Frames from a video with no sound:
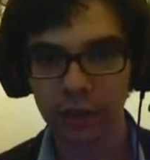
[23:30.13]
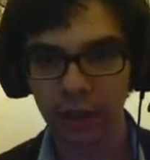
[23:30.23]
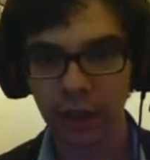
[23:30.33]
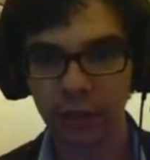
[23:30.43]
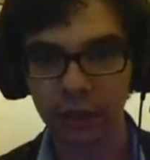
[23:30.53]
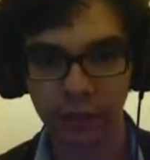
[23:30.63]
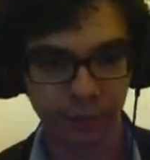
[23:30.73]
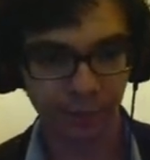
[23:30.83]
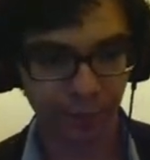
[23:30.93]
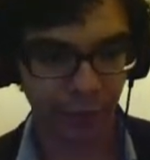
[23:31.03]
this, I call it.
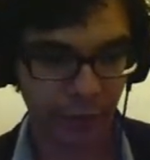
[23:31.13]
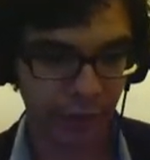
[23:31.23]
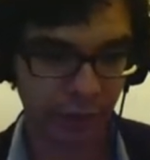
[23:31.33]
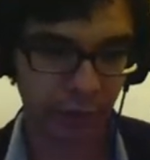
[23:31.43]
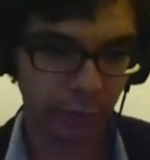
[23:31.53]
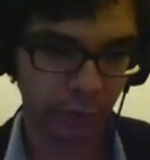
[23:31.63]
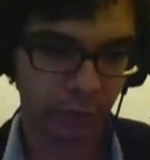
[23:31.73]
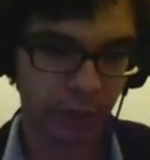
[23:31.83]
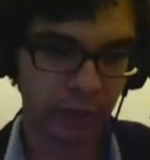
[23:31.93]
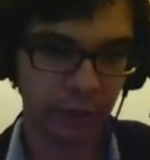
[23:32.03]
I need to
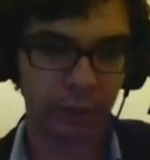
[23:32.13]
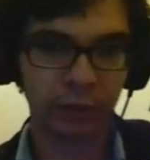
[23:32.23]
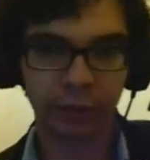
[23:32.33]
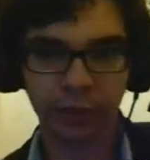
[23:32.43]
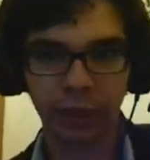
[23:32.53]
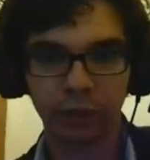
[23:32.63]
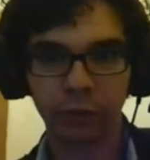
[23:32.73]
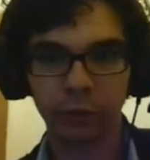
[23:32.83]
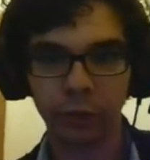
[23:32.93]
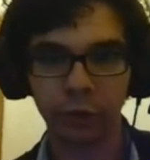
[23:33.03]
disable this for a
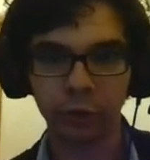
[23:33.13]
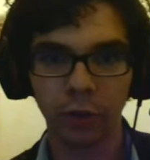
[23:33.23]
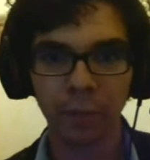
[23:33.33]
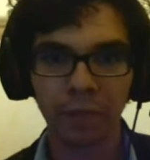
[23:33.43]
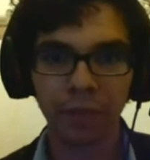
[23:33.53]
second for you to show.